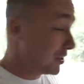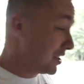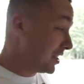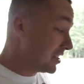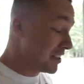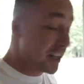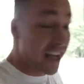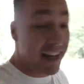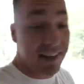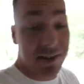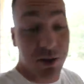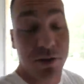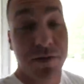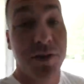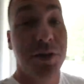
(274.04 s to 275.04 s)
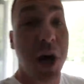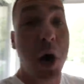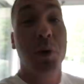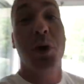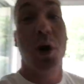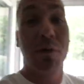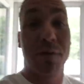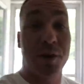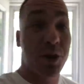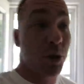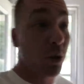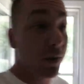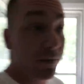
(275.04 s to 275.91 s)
these days, so if you don't know for sure,